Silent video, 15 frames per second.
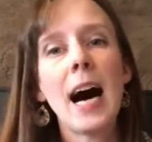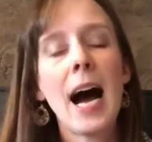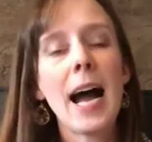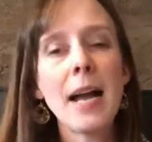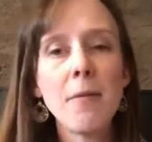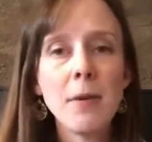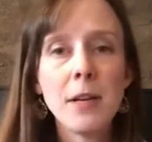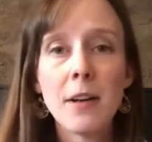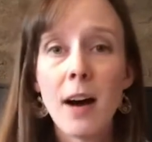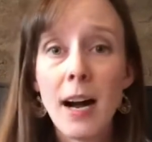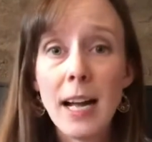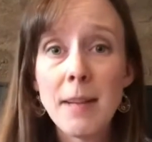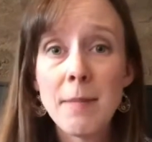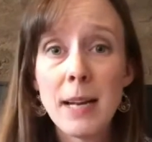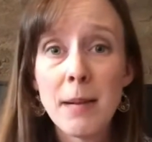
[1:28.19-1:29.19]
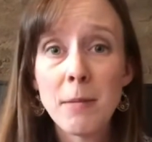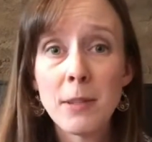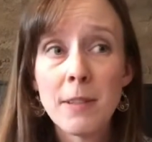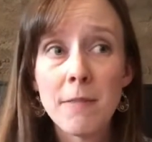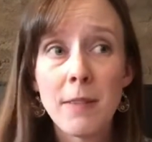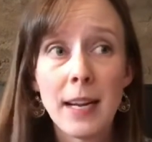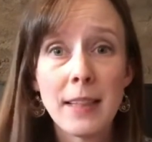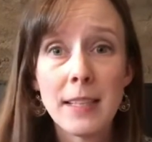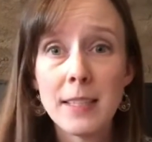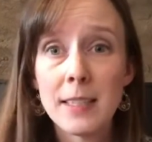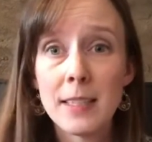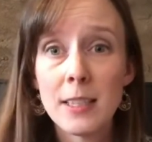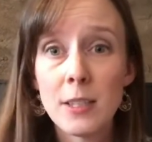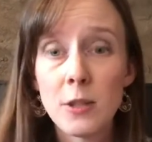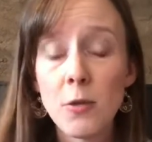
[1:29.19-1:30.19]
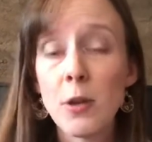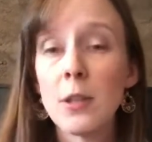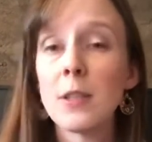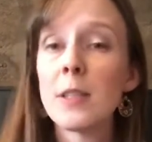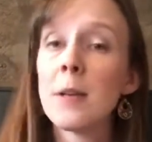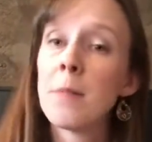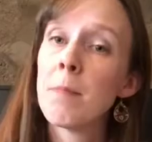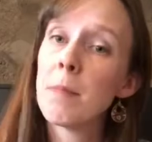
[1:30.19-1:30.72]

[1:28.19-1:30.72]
I would not have been able to find this in the stores,